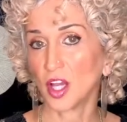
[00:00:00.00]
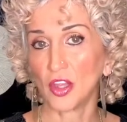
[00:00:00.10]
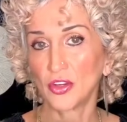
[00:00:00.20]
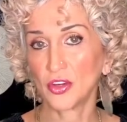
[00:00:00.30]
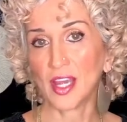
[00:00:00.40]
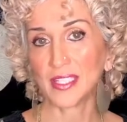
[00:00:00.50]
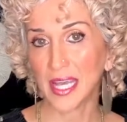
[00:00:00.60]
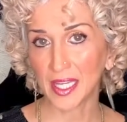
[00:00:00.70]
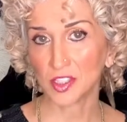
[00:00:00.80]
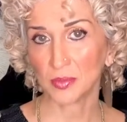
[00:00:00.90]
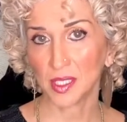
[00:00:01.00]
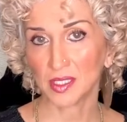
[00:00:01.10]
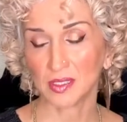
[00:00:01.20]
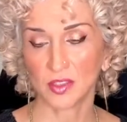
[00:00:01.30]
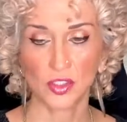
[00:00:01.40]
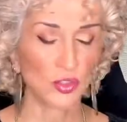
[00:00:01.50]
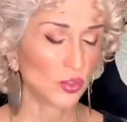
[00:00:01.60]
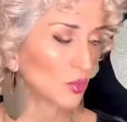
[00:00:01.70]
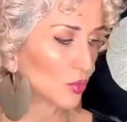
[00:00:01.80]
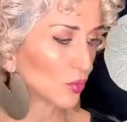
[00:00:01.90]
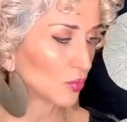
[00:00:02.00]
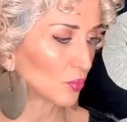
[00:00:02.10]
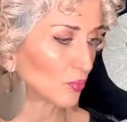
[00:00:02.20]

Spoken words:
other attachments to